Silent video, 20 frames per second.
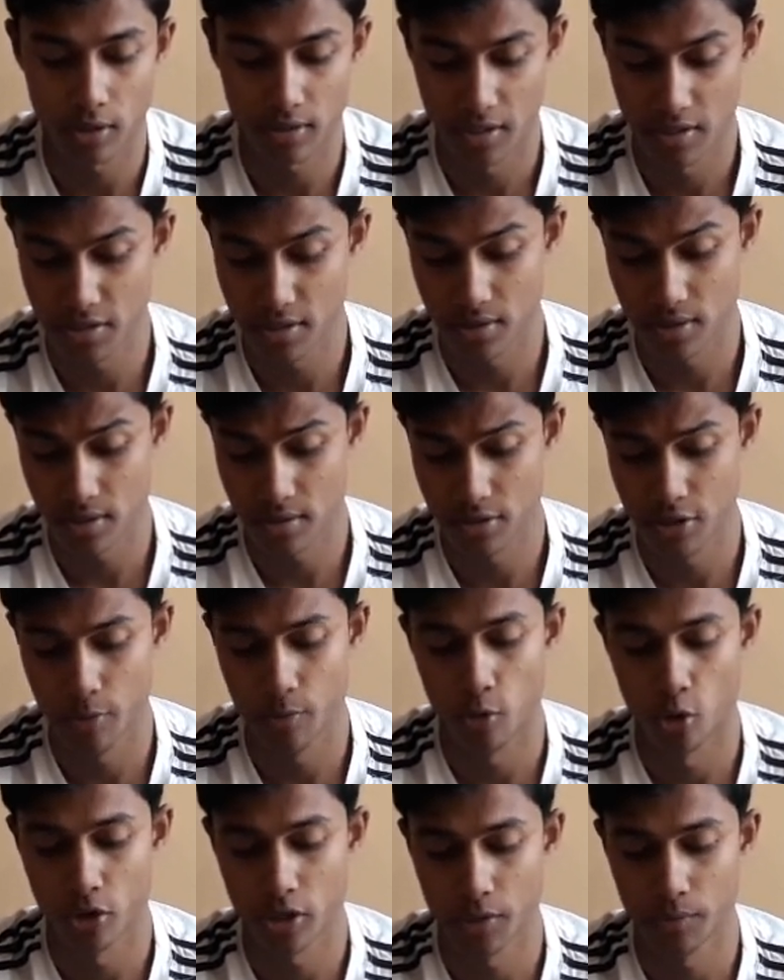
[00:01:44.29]
This is
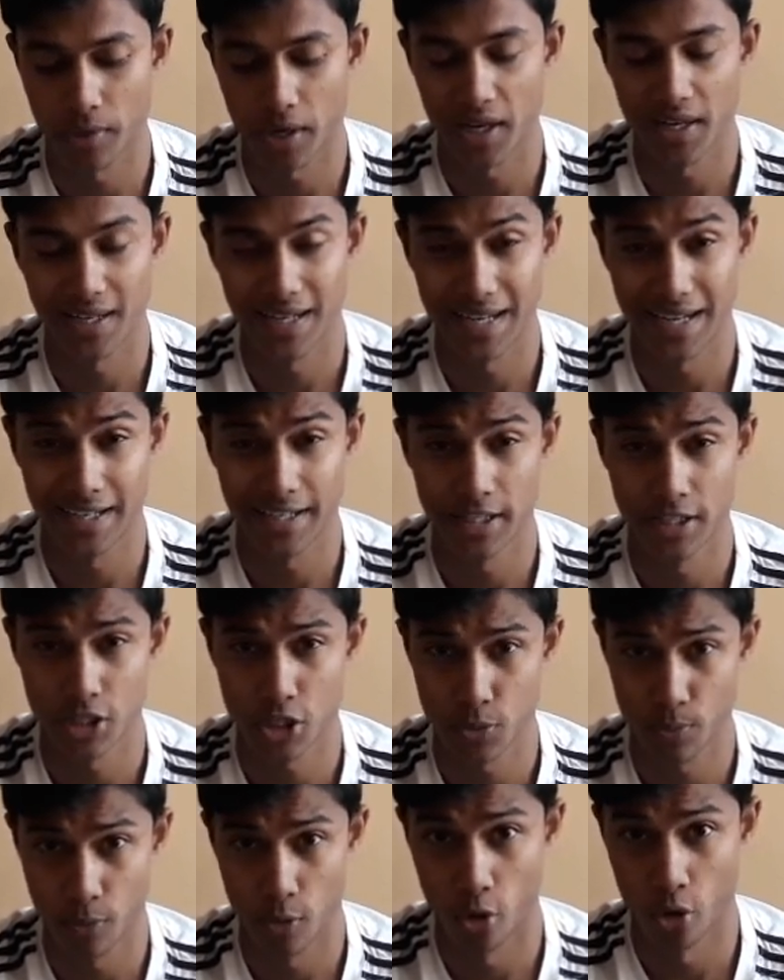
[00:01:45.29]
reported by Leighton
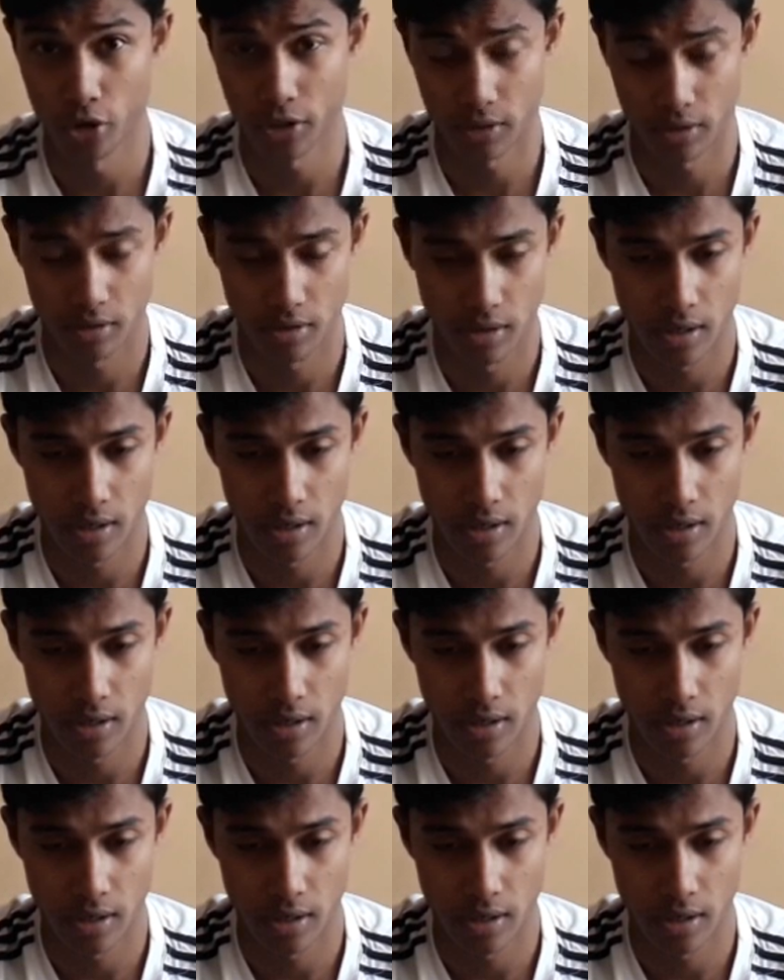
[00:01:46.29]
Sport,